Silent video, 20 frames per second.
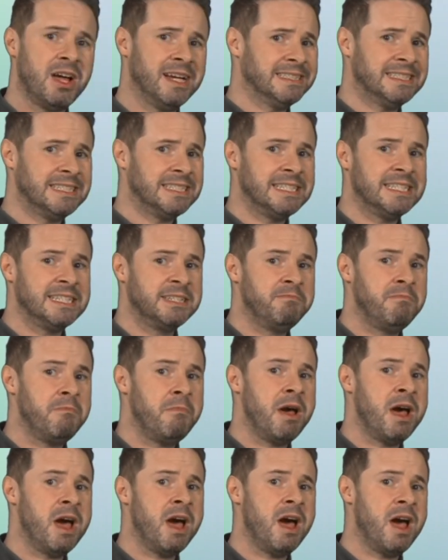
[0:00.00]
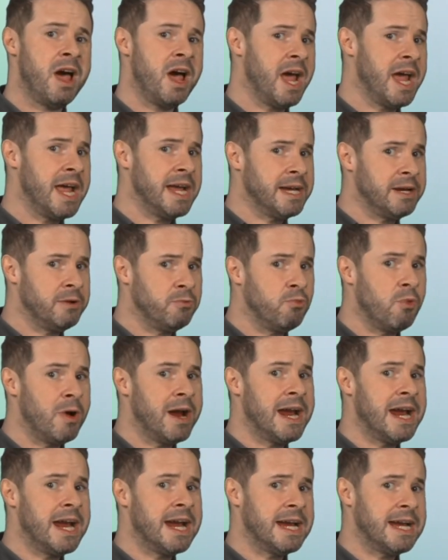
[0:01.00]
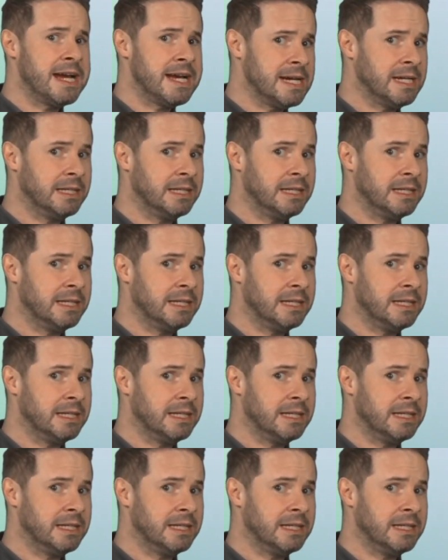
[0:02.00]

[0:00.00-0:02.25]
I did it my way.